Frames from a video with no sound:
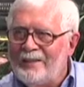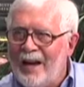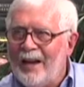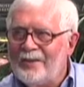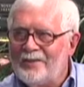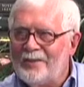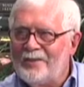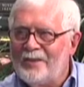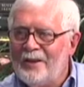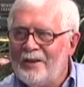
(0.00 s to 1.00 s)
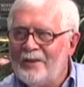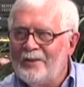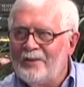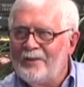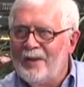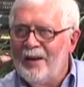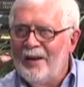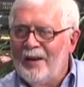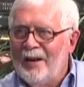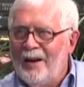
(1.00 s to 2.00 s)
taxes to
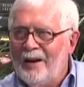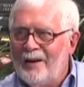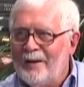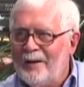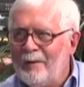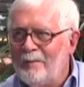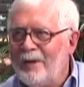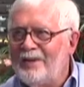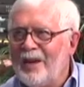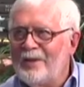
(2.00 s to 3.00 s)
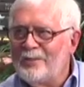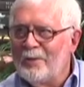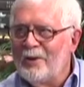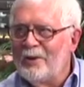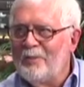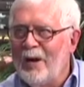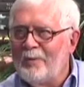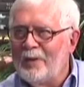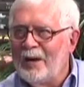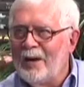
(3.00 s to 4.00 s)
maintain its political
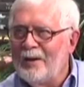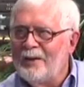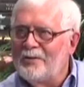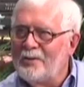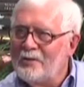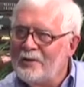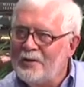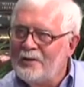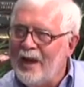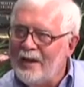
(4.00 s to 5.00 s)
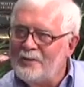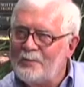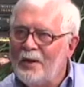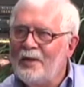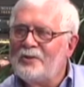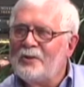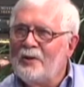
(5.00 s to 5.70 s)
popularity so that the tax base,